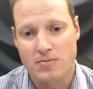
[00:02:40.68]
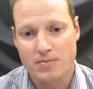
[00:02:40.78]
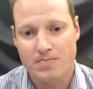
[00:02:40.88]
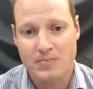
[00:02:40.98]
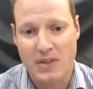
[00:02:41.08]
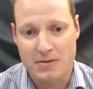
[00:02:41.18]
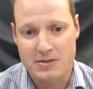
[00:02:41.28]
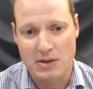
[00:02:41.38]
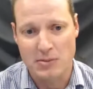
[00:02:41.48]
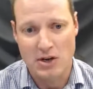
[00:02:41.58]
if
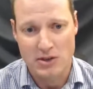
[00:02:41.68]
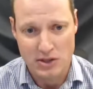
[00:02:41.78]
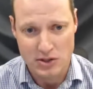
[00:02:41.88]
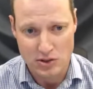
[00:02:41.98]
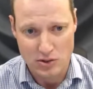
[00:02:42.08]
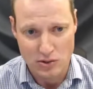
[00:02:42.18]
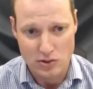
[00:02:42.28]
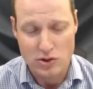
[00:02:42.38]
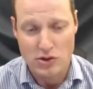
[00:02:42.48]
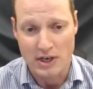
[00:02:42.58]
somehow that you
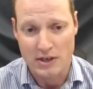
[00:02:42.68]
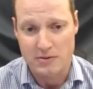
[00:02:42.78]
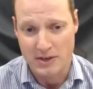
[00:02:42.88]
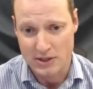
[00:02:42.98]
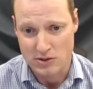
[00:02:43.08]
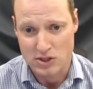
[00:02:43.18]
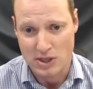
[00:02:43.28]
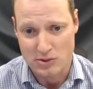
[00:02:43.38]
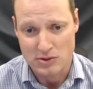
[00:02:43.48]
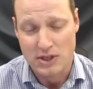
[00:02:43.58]
do run in financial
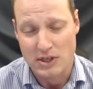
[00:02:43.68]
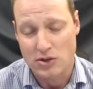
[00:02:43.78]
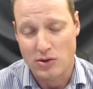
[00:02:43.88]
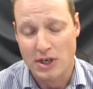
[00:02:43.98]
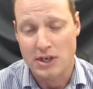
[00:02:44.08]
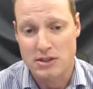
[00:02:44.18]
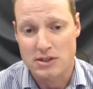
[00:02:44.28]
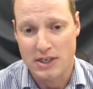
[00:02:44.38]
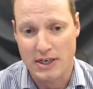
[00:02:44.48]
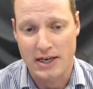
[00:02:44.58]
troubles, that your creditors
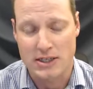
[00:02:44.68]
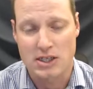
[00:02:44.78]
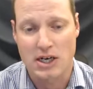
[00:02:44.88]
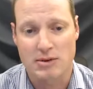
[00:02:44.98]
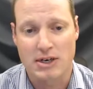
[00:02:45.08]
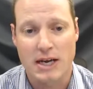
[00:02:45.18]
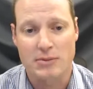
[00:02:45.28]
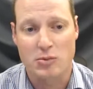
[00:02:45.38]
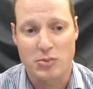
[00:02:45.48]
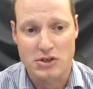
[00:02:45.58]
can actually come and claim
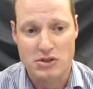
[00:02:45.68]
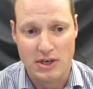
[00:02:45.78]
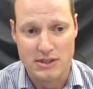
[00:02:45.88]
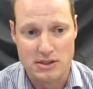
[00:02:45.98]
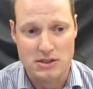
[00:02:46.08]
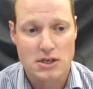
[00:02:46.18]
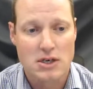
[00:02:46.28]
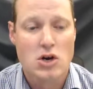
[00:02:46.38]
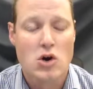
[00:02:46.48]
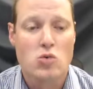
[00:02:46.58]
your personal assets.
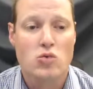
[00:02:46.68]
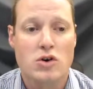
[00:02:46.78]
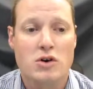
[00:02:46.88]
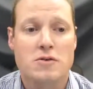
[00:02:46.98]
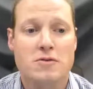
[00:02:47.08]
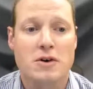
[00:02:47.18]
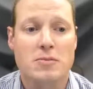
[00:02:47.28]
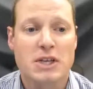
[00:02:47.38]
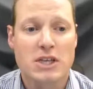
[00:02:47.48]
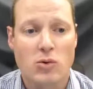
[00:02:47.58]
With
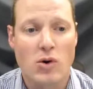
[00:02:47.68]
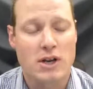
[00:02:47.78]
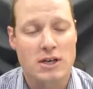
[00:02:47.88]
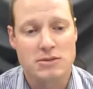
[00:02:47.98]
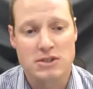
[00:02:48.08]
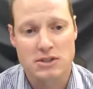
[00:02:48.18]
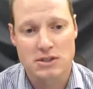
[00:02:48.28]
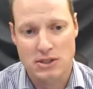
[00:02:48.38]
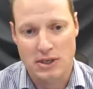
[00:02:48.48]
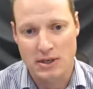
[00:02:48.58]
Pty
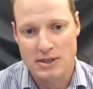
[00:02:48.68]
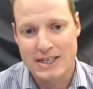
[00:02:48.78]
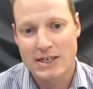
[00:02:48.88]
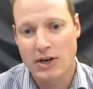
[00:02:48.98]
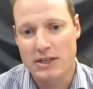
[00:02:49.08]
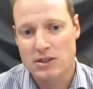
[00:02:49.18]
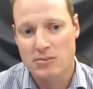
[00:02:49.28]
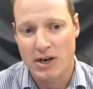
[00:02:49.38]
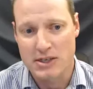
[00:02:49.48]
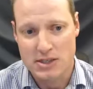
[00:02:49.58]
Limited, it's a legal entity
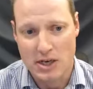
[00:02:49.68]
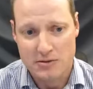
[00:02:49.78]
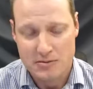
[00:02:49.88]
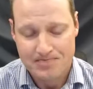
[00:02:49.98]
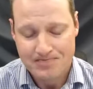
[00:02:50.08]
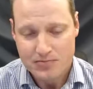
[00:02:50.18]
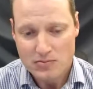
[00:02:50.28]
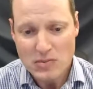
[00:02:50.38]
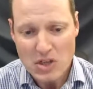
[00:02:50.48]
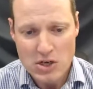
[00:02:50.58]
by itself.
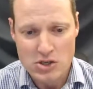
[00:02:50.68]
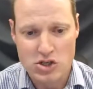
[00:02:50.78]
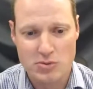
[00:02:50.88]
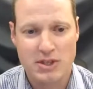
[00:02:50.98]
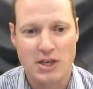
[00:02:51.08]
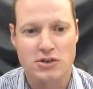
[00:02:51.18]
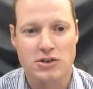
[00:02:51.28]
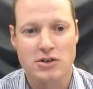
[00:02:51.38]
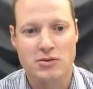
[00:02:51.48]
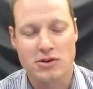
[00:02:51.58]
Assuming that you
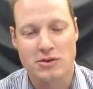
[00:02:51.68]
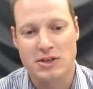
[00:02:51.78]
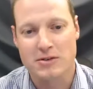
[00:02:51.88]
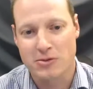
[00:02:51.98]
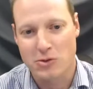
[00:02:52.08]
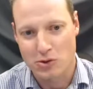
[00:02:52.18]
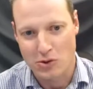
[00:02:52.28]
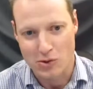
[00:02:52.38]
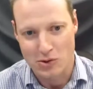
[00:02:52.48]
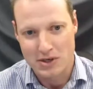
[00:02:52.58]
didn't commit fraud
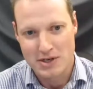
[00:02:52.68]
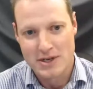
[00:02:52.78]
or